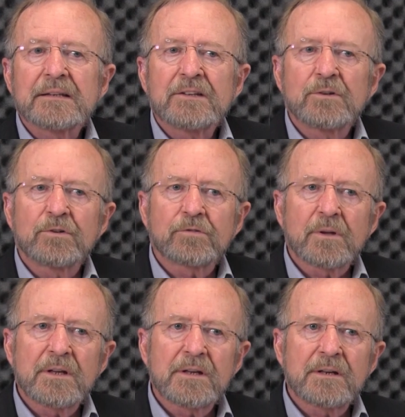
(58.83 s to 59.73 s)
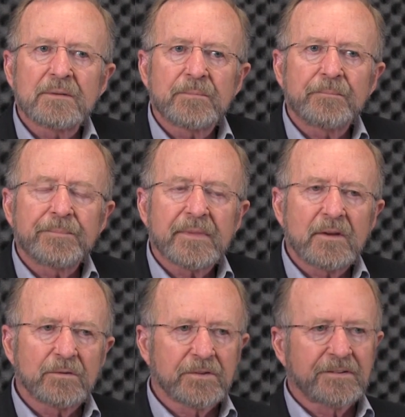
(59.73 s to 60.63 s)
Usually,
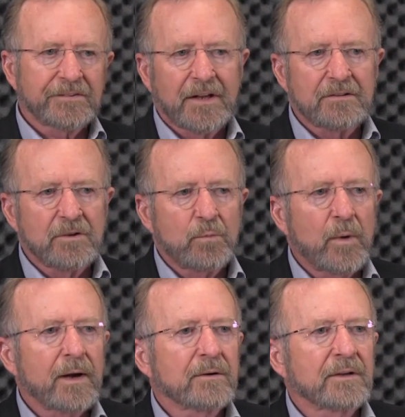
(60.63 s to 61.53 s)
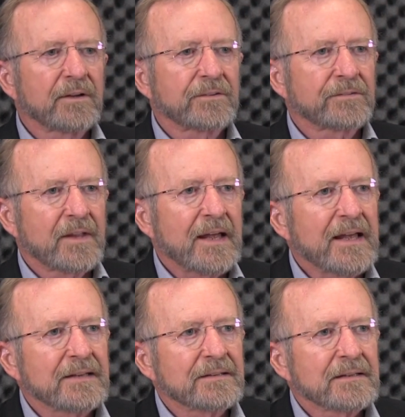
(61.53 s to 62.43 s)
there's a sudden awareness
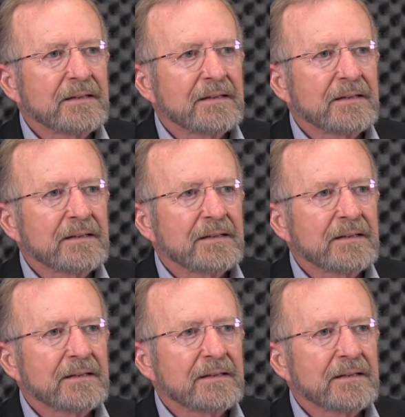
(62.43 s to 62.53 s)
that